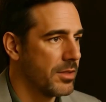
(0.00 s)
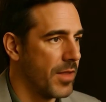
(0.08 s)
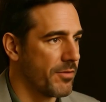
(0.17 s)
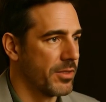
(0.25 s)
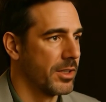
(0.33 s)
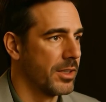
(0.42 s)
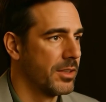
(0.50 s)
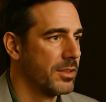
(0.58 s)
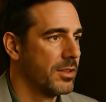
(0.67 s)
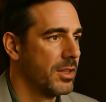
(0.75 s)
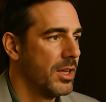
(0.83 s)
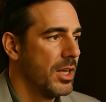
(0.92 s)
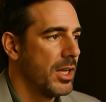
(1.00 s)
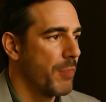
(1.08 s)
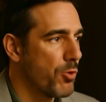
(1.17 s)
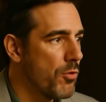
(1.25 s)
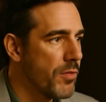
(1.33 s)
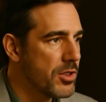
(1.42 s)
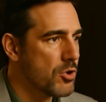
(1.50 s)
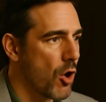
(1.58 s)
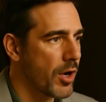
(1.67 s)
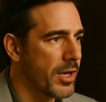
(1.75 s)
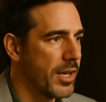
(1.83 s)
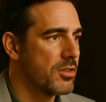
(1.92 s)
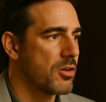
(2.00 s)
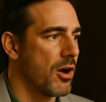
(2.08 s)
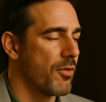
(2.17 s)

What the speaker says: Definitely. Improving targeting to